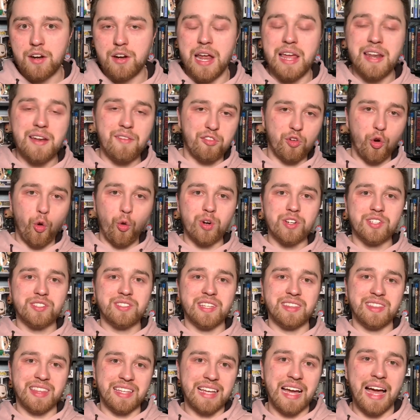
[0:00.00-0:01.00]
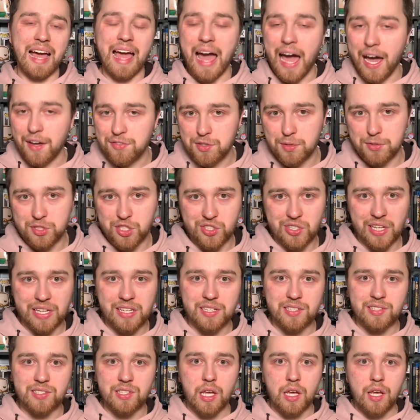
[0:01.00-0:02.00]
And of course, the thing I have to state
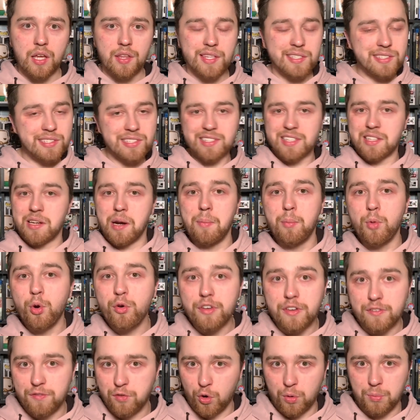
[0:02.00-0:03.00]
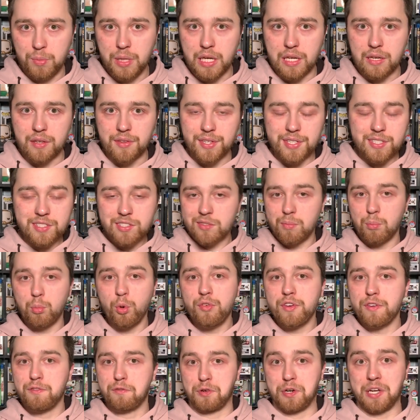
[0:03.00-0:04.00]
is, this isn't a movie for me. This is a
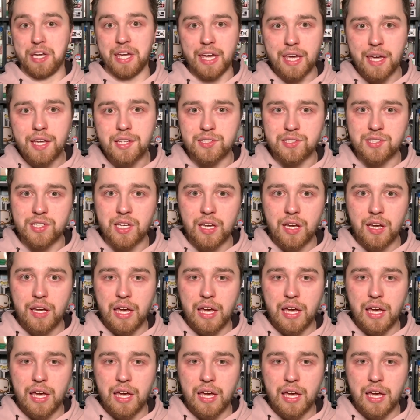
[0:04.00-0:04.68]
movie for kids.